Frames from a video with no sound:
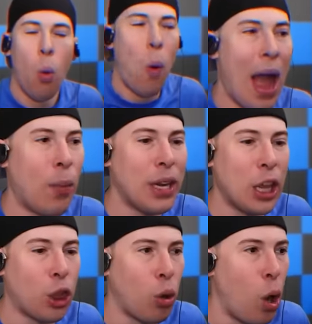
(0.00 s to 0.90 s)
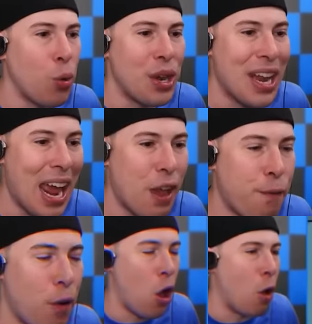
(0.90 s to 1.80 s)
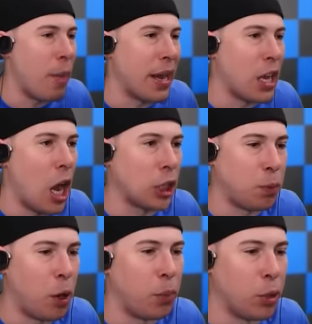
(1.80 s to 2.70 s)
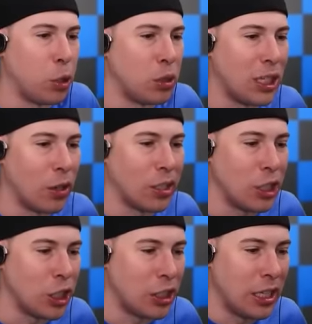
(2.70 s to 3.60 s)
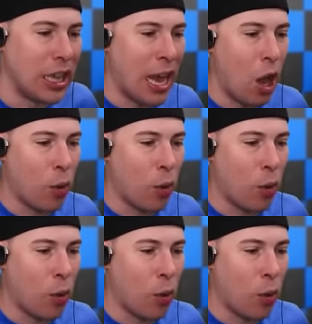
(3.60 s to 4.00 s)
Why would he throw the knife? Oh my gosh, Purple, you seriously just did that.